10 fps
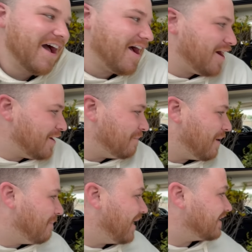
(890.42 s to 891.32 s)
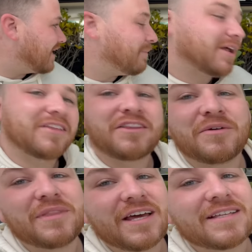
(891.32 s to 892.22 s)
Um, but I'm gonna
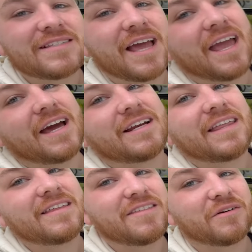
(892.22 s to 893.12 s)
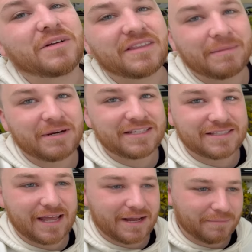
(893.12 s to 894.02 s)
unload this and I think the only thing I'm gonna
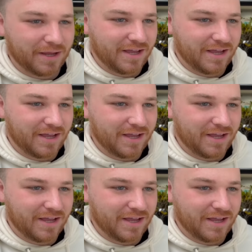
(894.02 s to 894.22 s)
set up